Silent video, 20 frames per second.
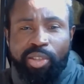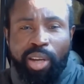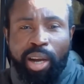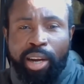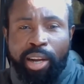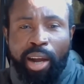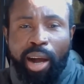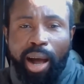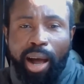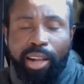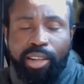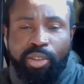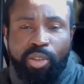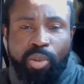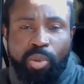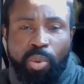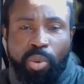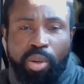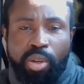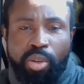the song the
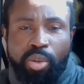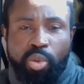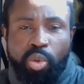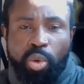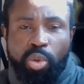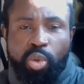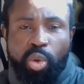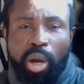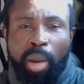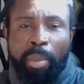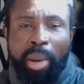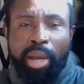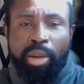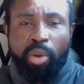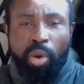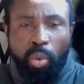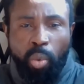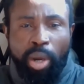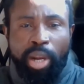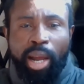artist do. So so I'm
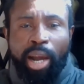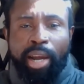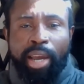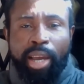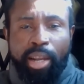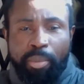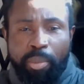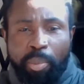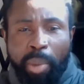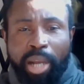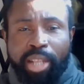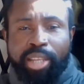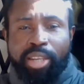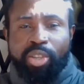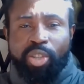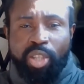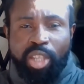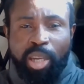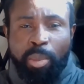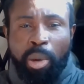like, yo, when I get my
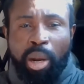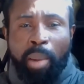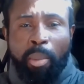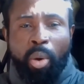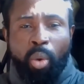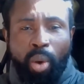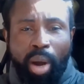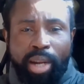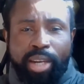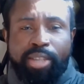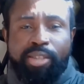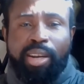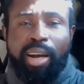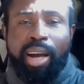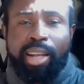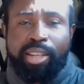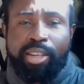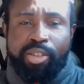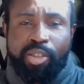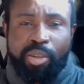thing stable, I'm gonna want this
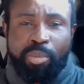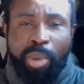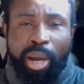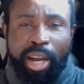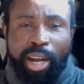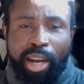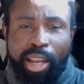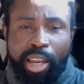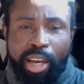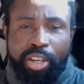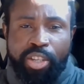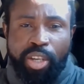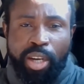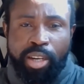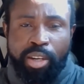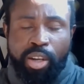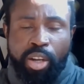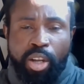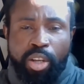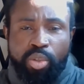artist in my
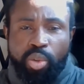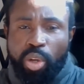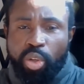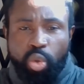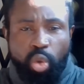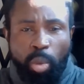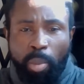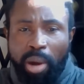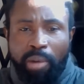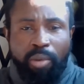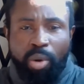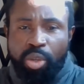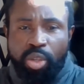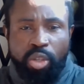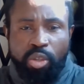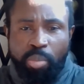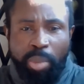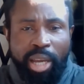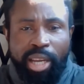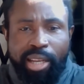collection. Because some of
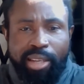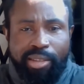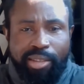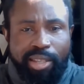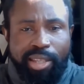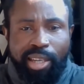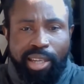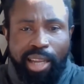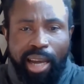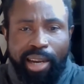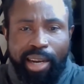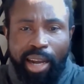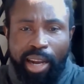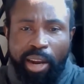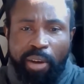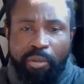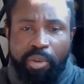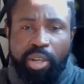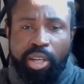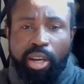us is making sale like that
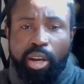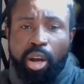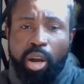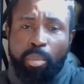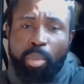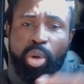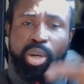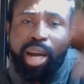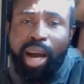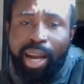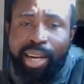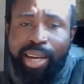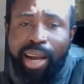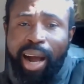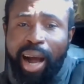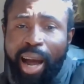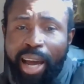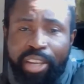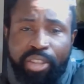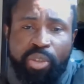every day. But on
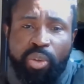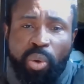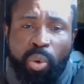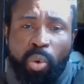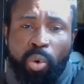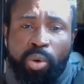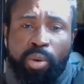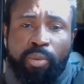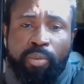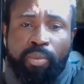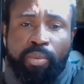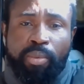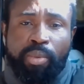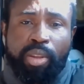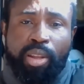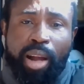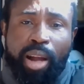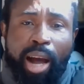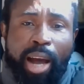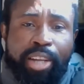iTunes,
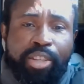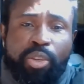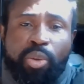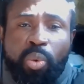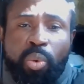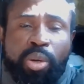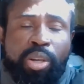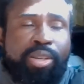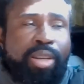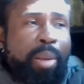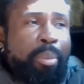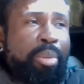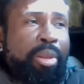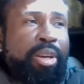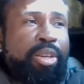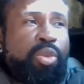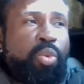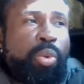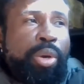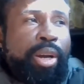iTunes is a
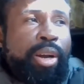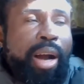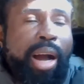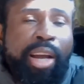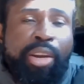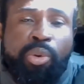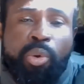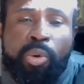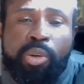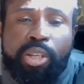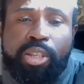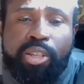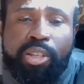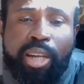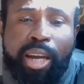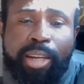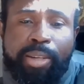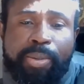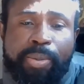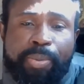place where I noticed
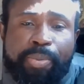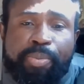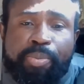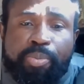that